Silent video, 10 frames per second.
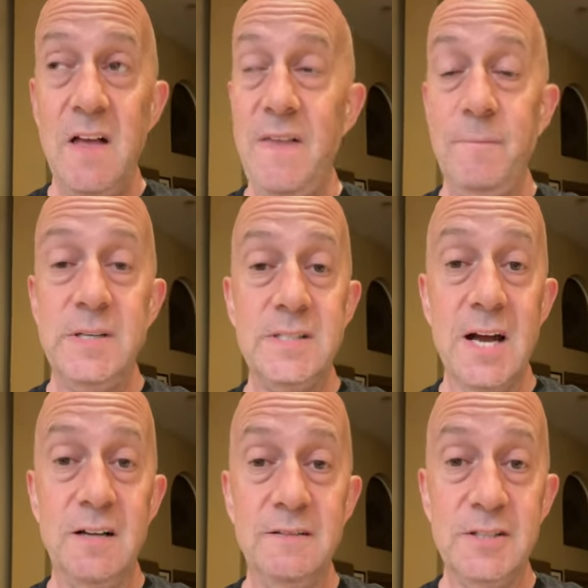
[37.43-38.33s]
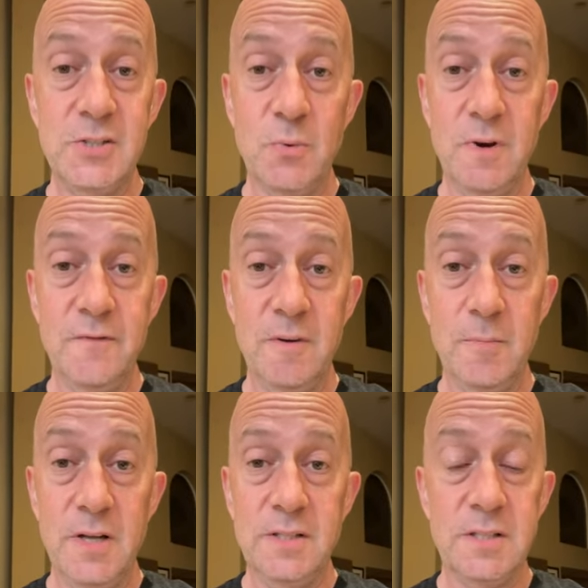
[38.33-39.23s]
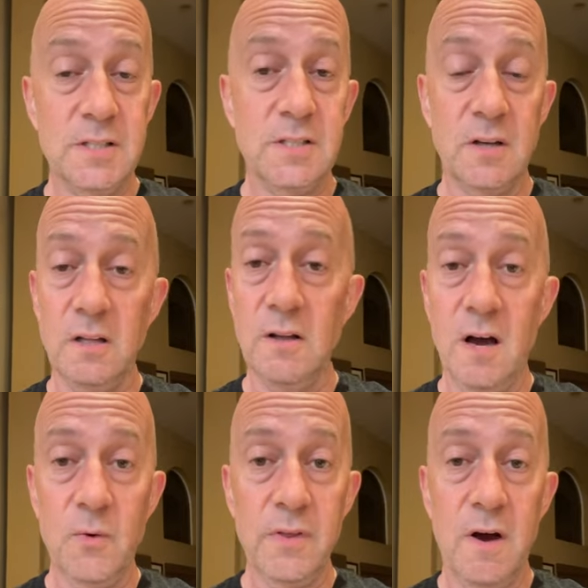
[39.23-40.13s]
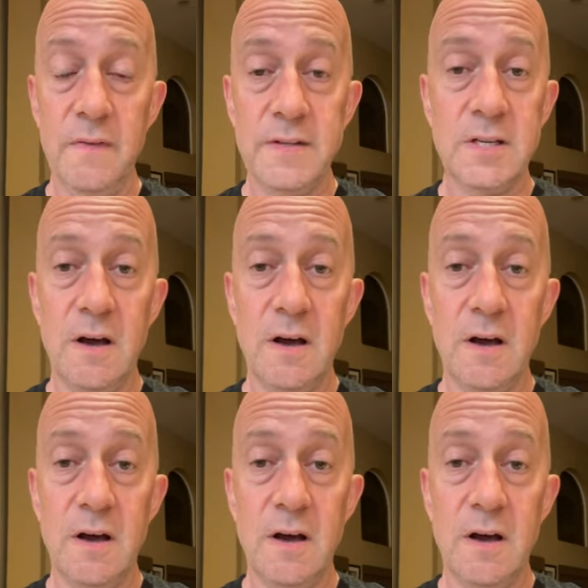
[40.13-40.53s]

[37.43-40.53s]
They've been telling this story for months. This is along with all this